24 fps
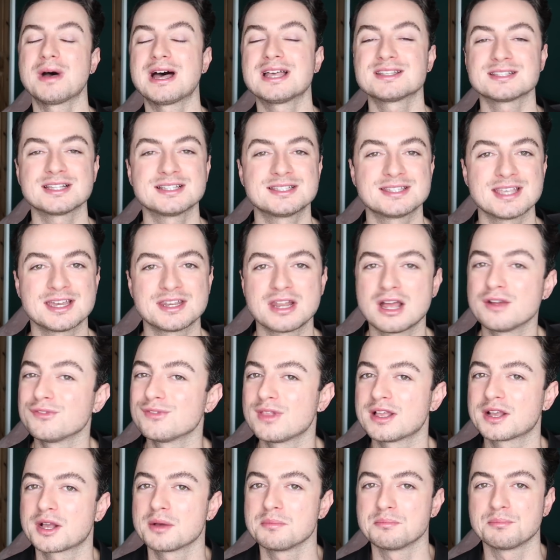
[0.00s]
But as I said, I
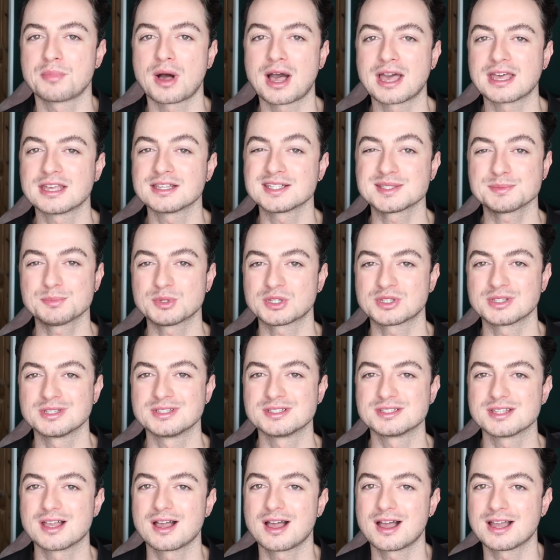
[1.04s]
feel like I'm biased
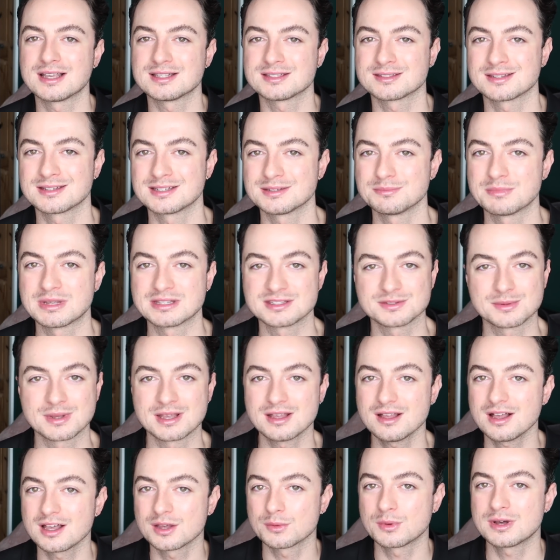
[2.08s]
because I studied
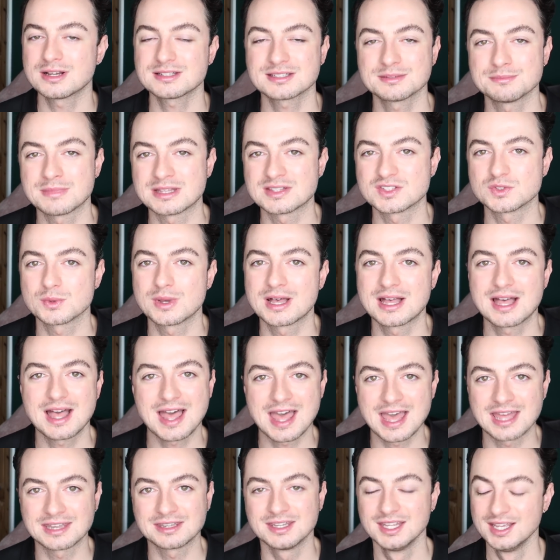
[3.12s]
menswear, I worked in menswear,
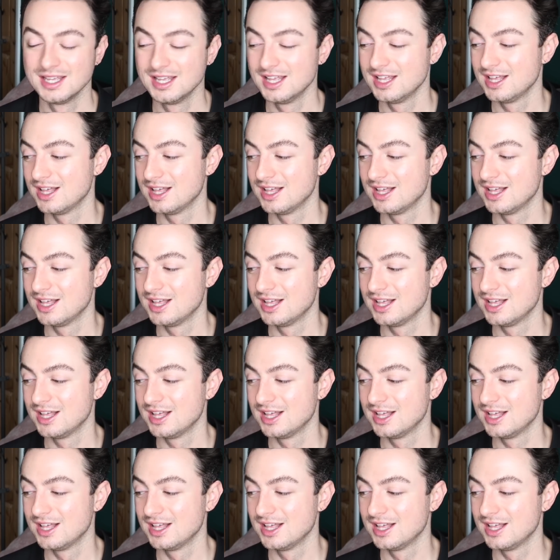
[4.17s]
and